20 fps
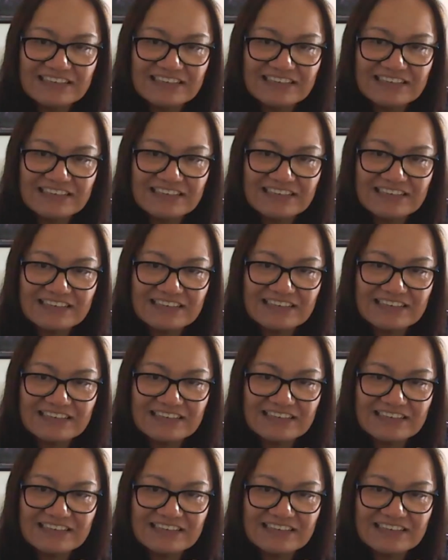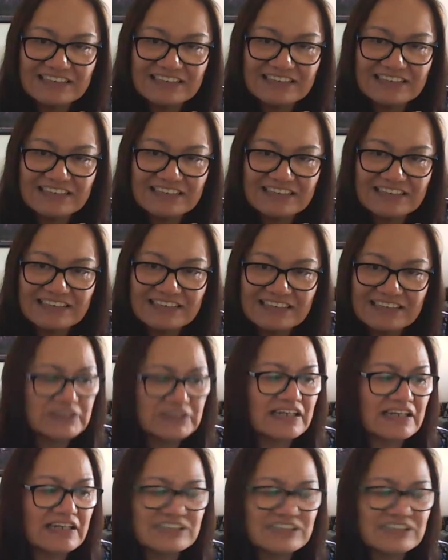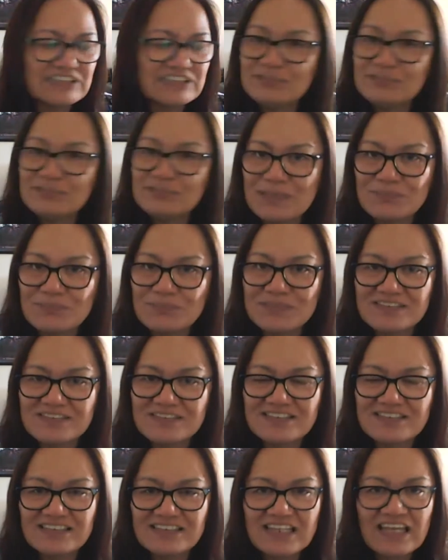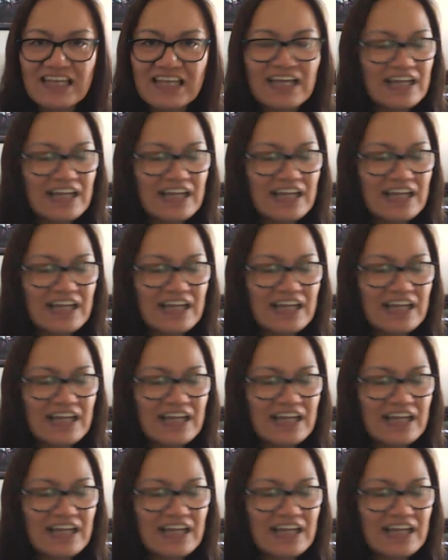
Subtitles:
We're in conferences with our team members.